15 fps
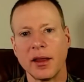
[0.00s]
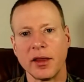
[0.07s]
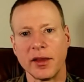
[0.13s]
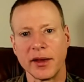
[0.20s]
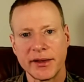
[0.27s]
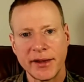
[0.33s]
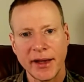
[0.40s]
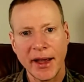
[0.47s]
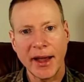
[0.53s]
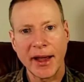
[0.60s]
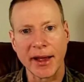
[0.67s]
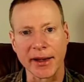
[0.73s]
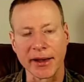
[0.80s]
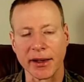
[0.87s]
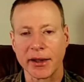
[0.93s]
The
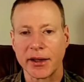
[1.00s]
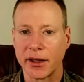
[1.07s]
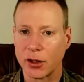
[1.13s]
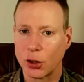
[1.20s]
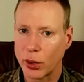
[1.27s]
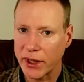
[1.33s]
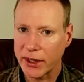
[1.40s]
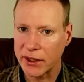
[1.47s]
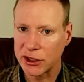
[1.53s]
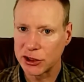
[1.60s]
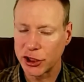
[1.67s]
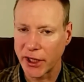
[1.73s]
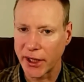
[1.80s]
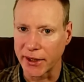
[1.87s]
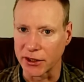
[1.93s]
tag can quickly
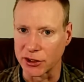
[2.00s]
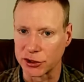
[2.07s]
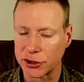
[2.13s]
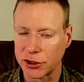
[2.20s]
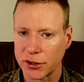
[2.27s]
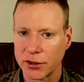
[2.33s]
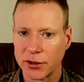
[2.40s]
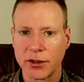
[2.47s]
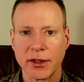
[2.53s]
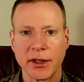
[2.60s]
change.